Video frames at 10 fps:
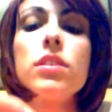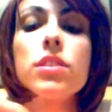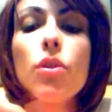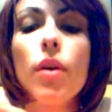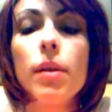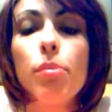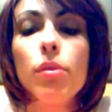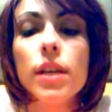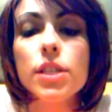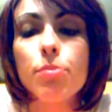Just go ahead and
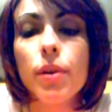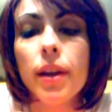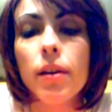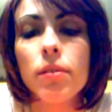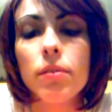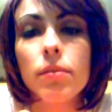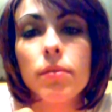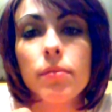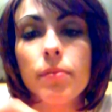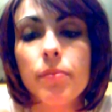pull that spring out
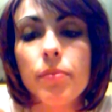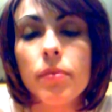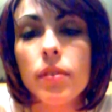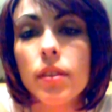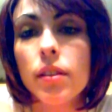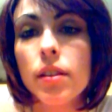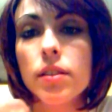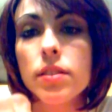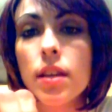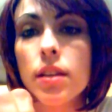
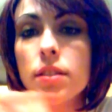and set